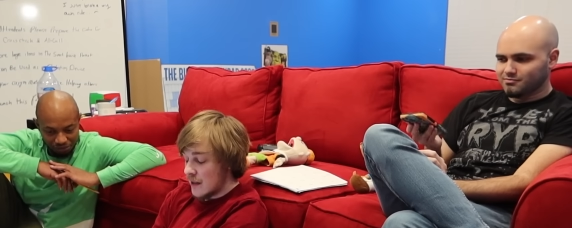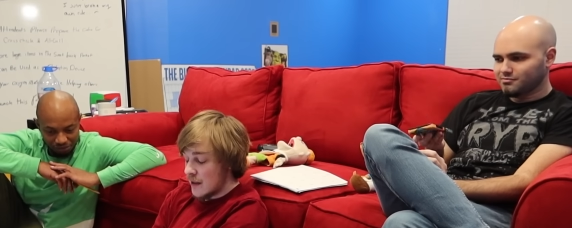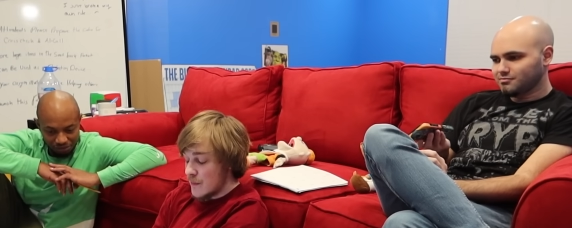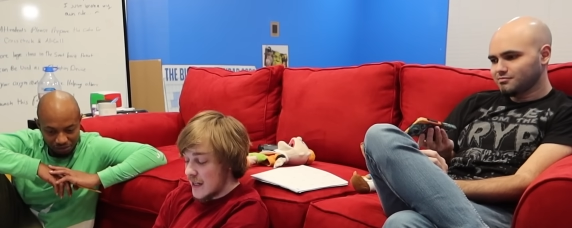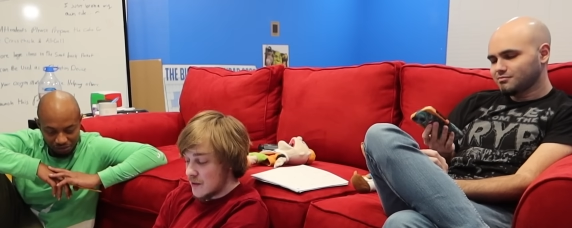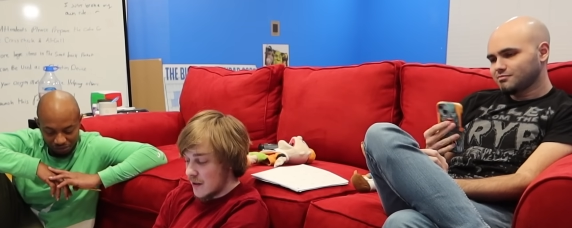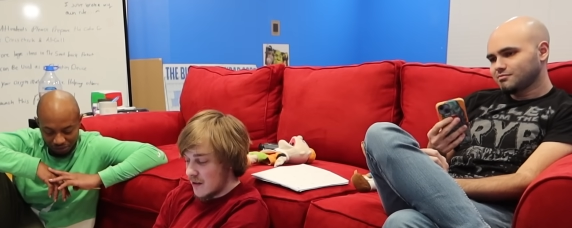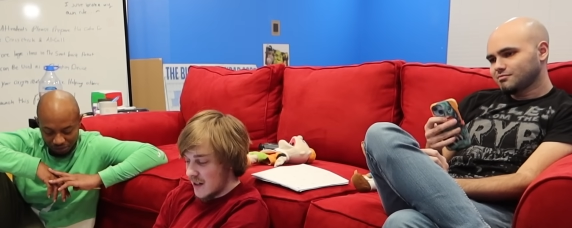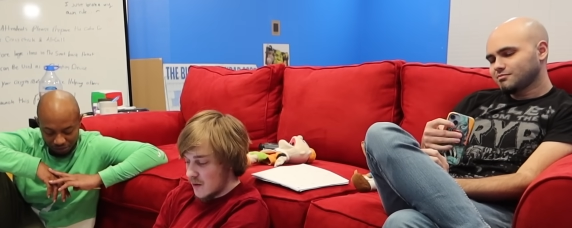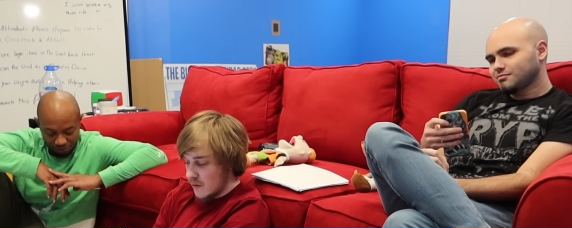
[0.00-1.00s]
Speaker 1: could get my dad's credit
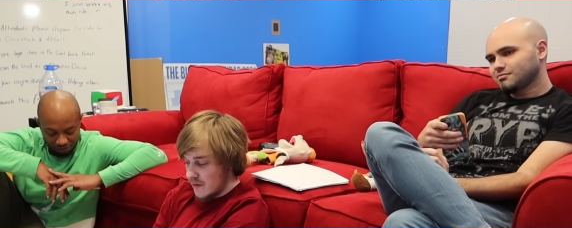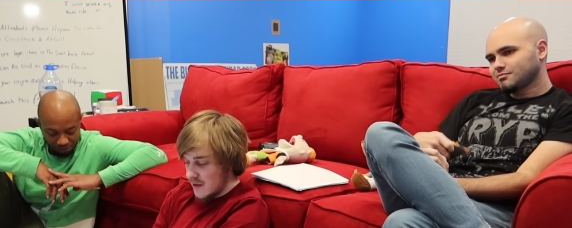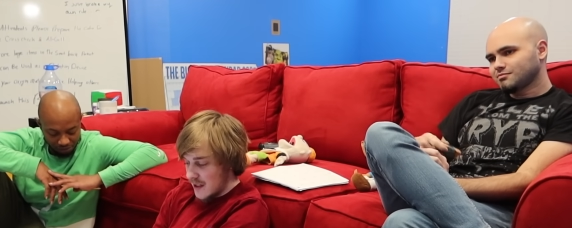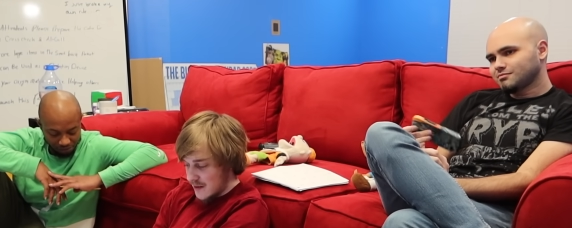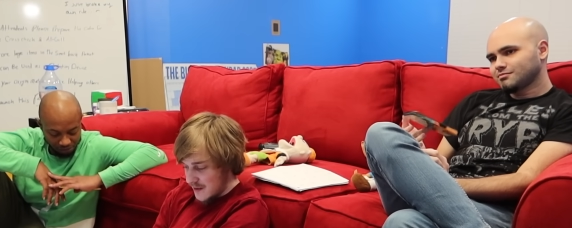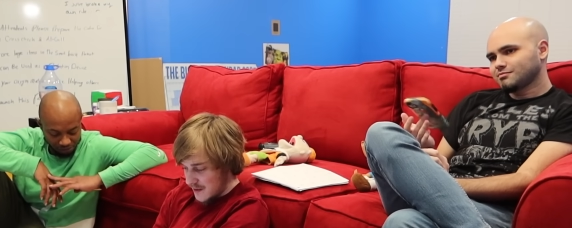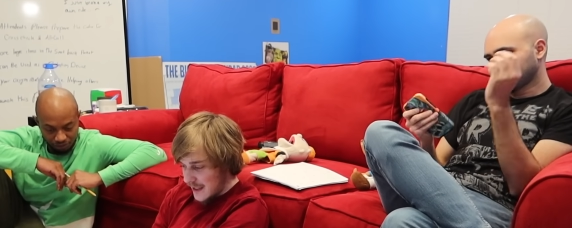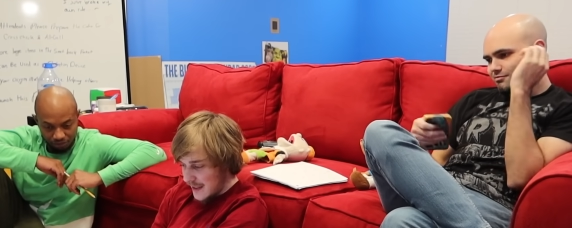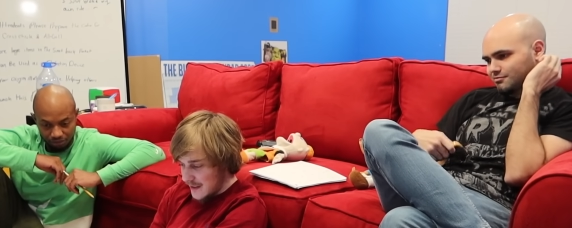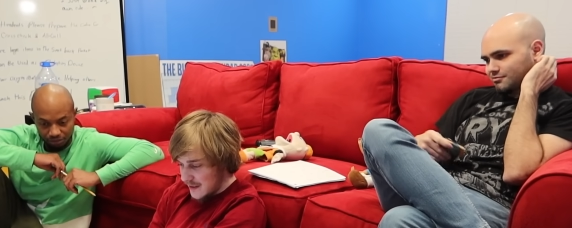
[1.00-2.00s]
card. I could order the necklace
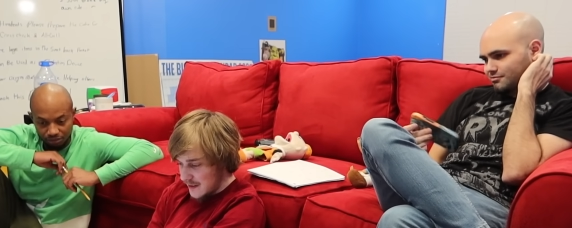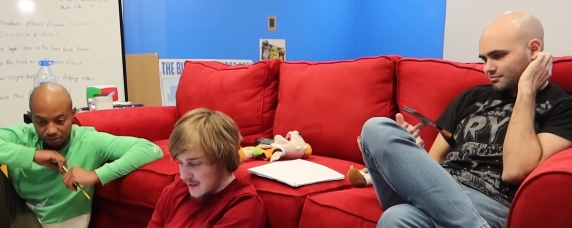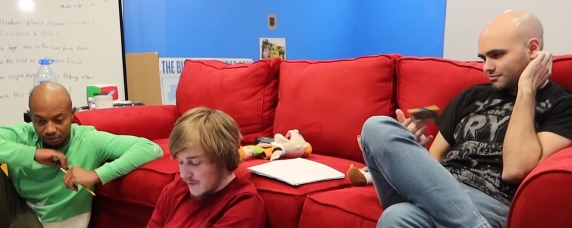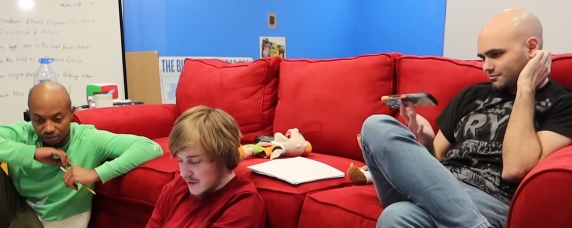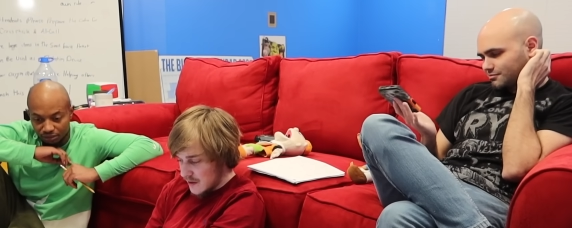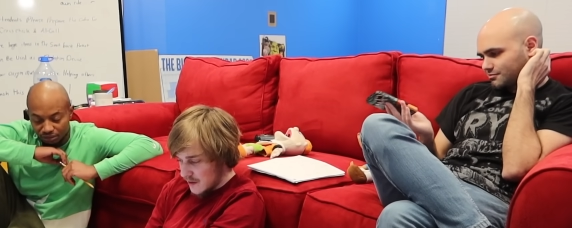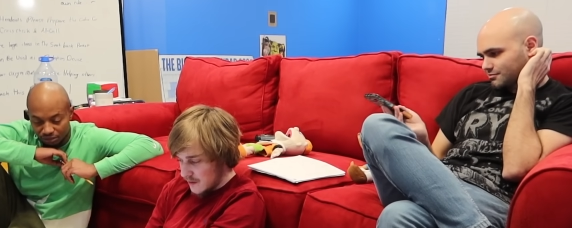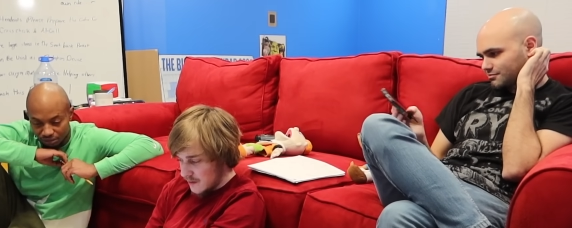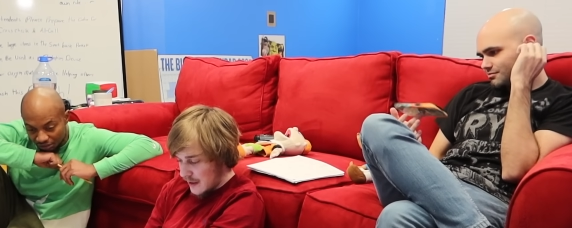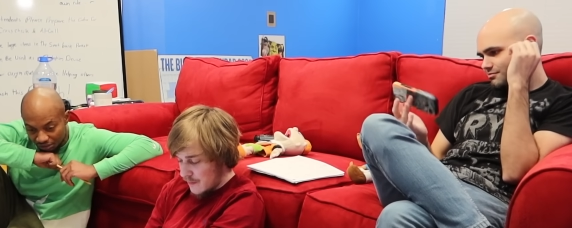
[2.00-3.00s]
and then give it to her,
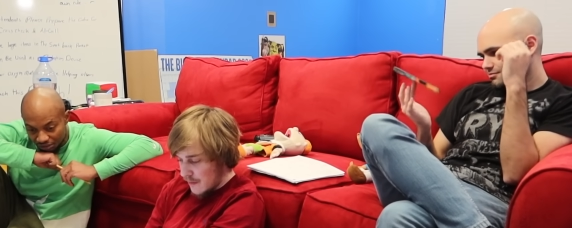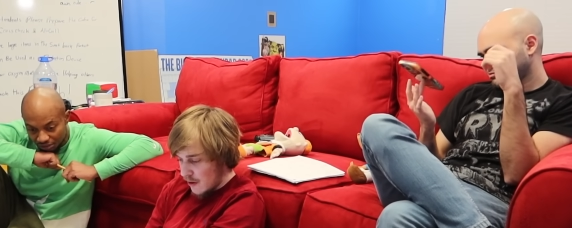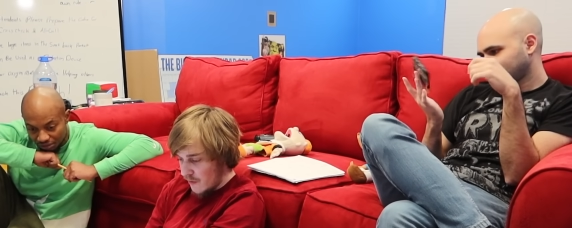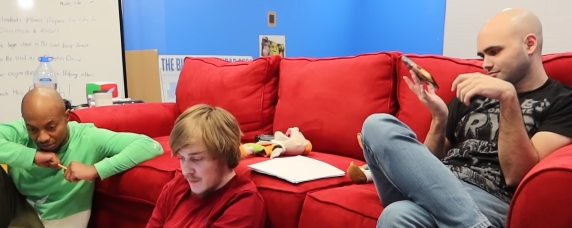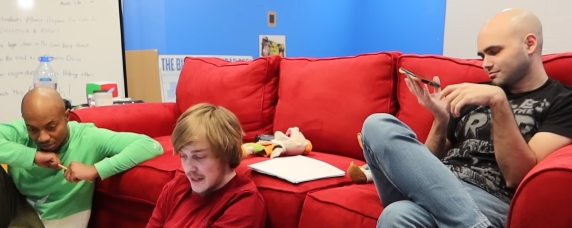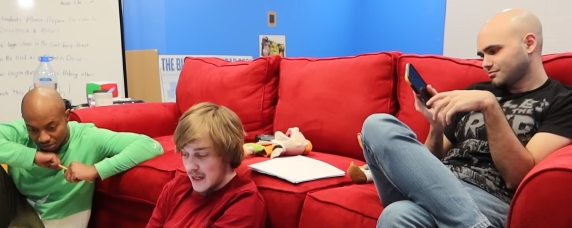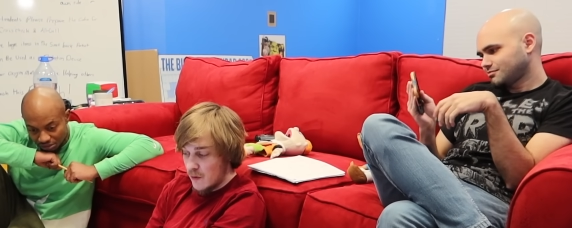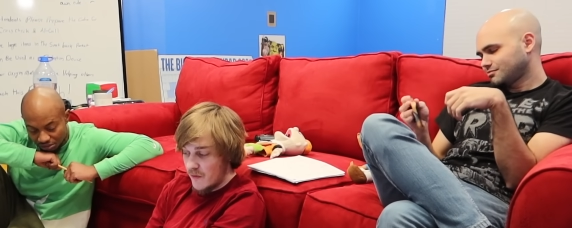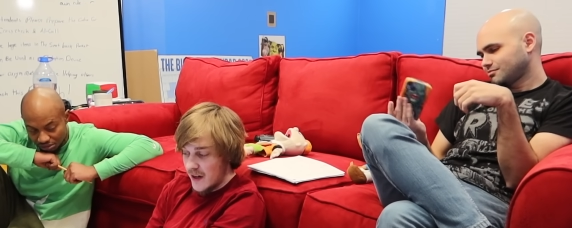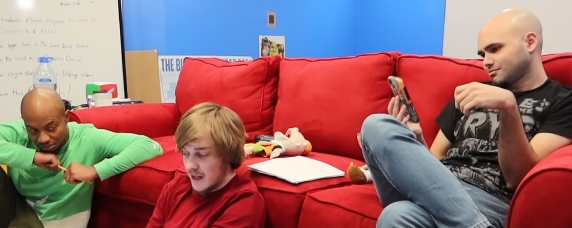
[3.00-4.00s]
and then hopefully my dad
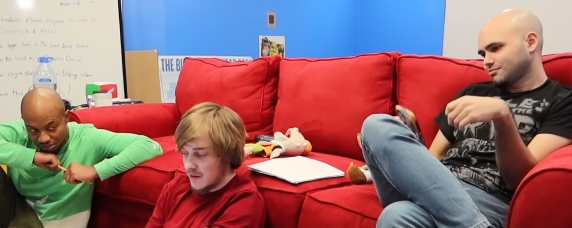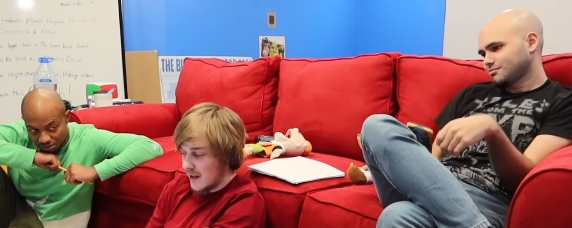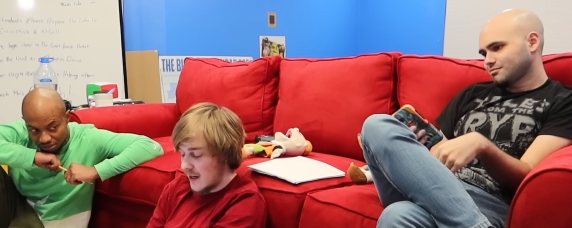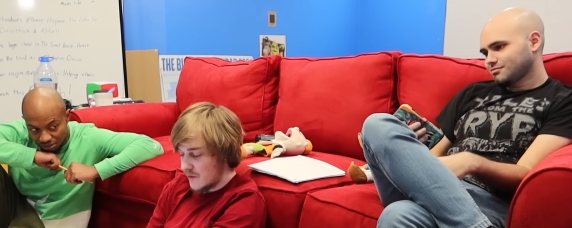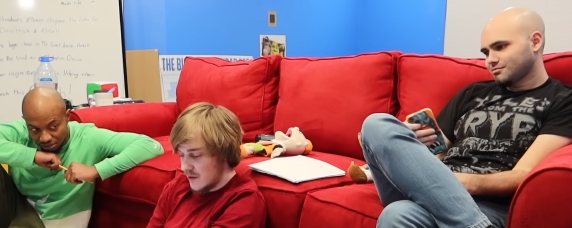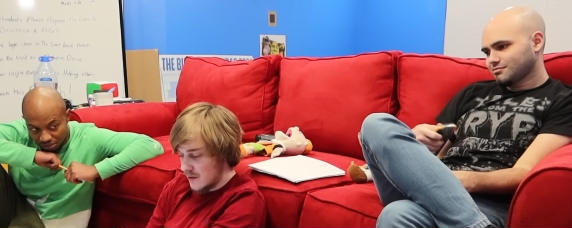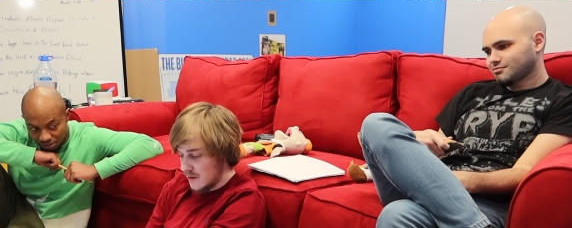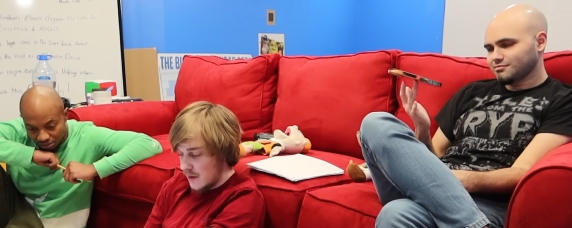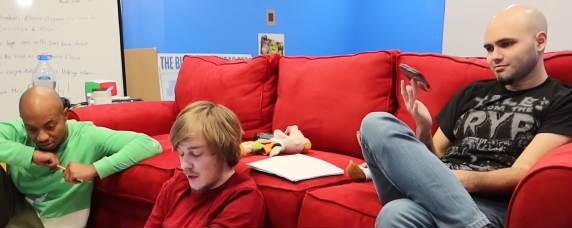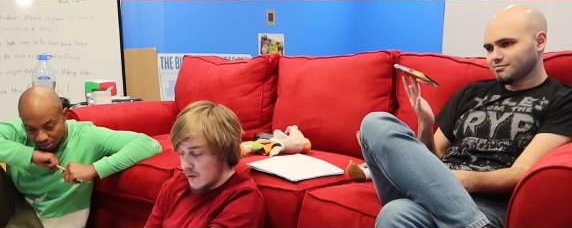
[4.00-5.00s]
won't find out till after,
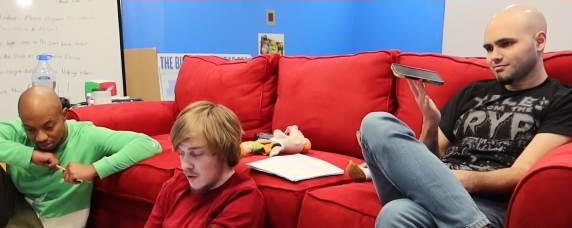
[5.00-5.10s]
and then I'll